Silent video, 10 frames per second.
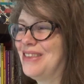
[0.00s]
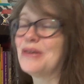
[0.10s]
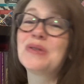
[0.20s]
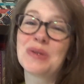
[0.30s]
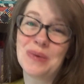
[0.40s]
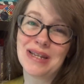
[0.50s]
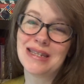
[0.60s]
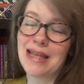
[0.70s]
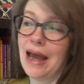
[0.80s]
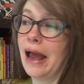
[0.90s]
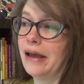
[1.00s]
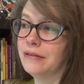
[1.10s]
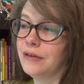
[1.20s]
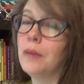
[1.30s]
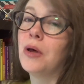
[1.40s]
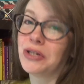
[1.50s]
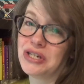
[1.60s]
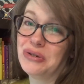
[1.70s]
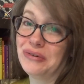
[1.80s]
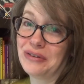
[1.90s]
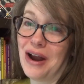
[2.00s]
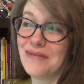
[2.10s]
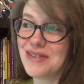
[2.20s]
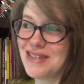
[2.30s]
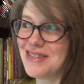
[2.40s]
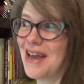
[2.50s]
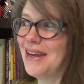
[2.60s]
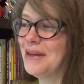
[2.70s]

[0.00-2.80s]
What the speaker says: Those are the ones that have a multitude of crafts inside.